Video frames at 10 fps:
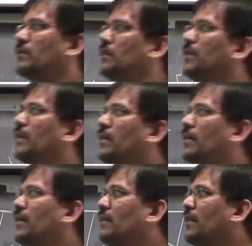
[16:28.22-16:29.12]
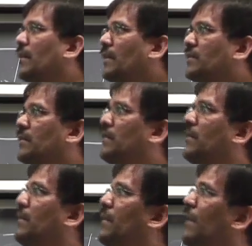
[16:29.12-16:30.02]
So the
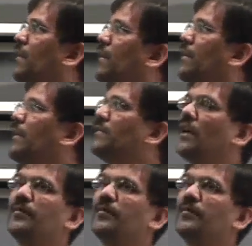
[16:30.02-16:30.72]
next